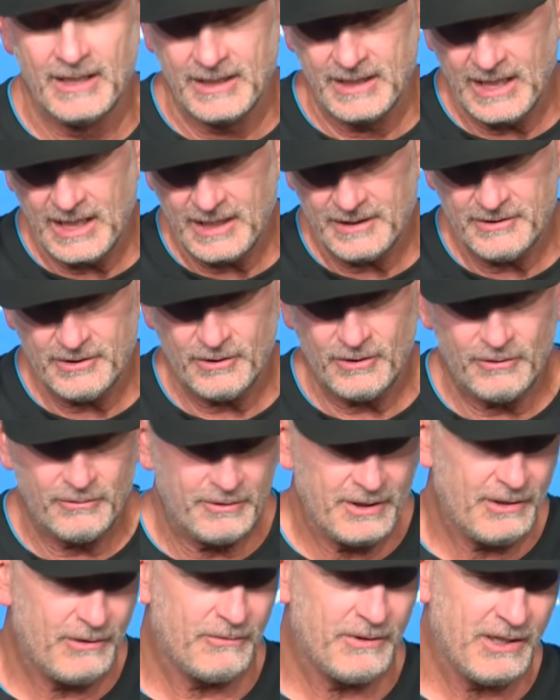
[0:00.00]
Yeah,
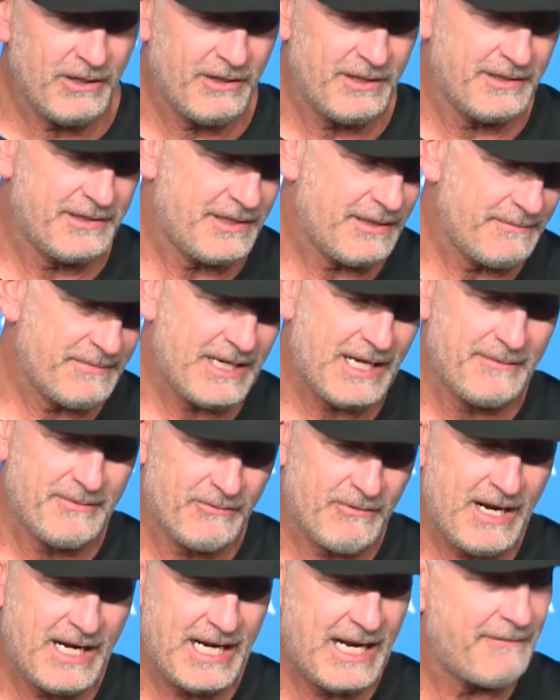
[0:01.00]
so, you know, we all sometimes
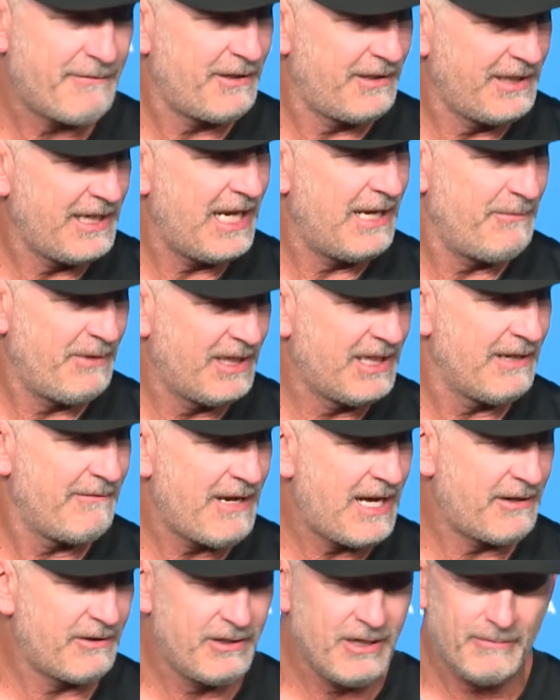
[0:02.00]
right after the game, you give
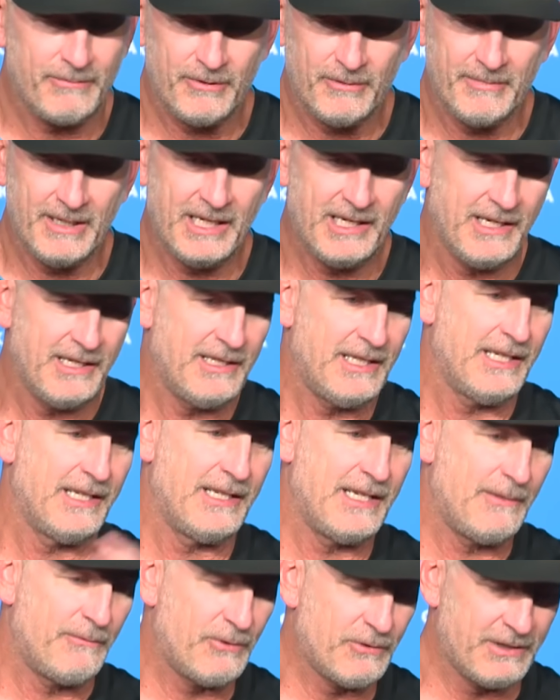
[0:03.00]
out a couple immediately
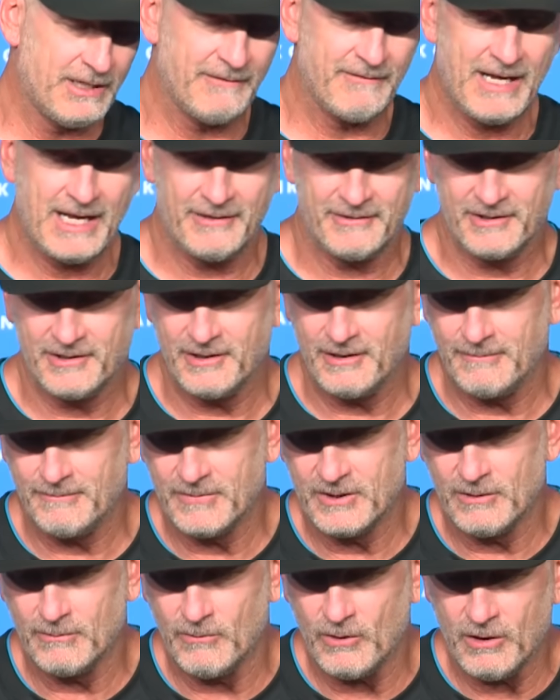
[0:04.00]
and then we'll give out
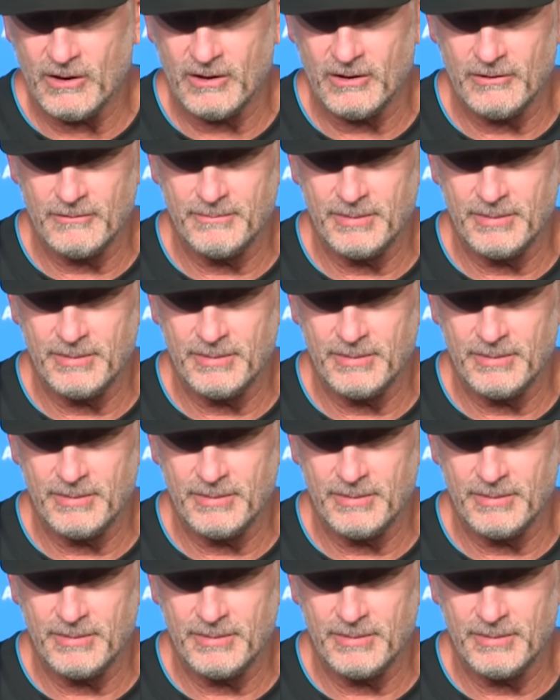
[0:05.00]
some tomorrow.